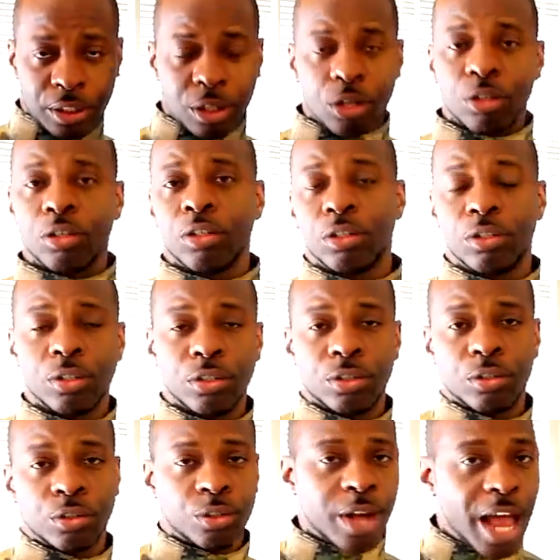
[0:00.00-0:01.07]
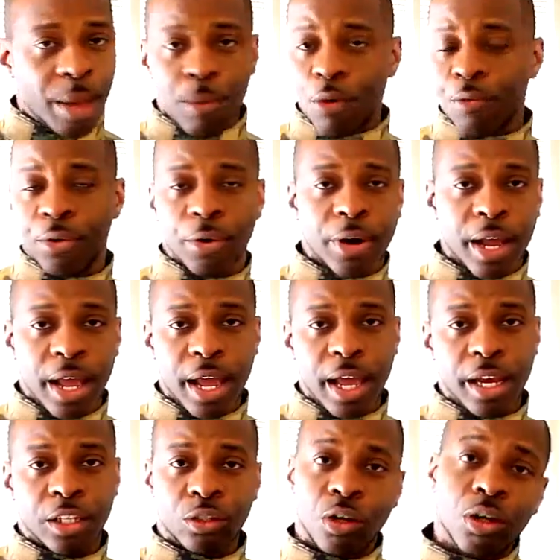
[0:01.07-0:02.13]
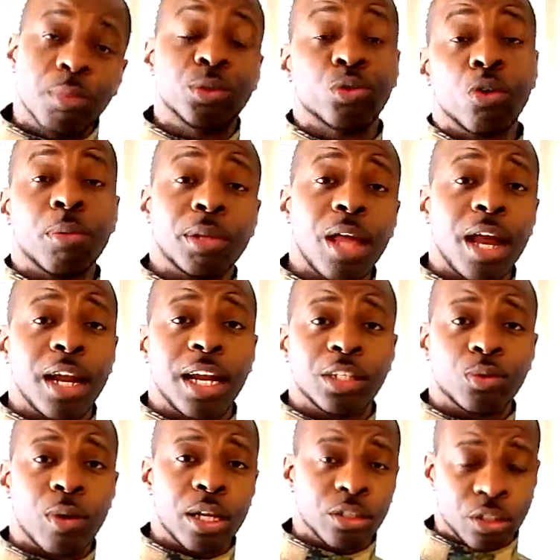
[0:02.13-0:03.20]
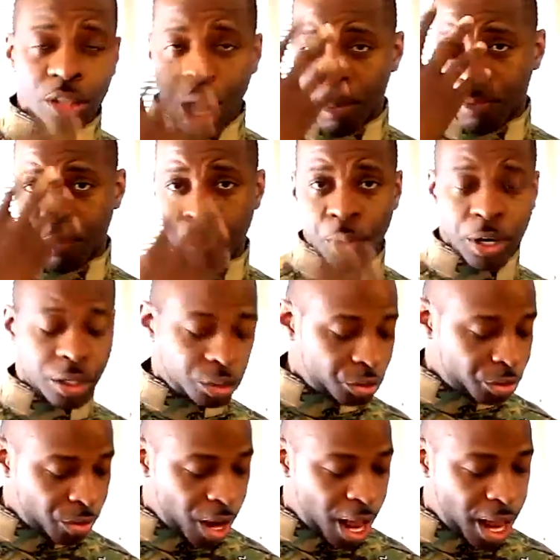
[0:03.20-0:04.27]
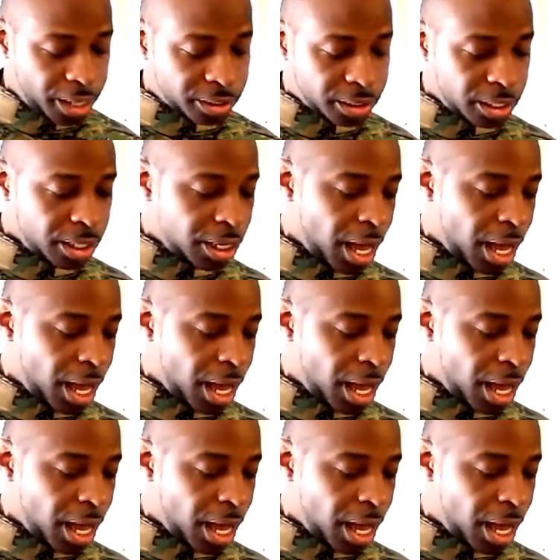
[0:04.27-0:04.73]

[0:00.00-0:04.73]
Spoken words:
you know, strap over your head, it's going to absorb a lot of that sweat and stop it from running to your eyes.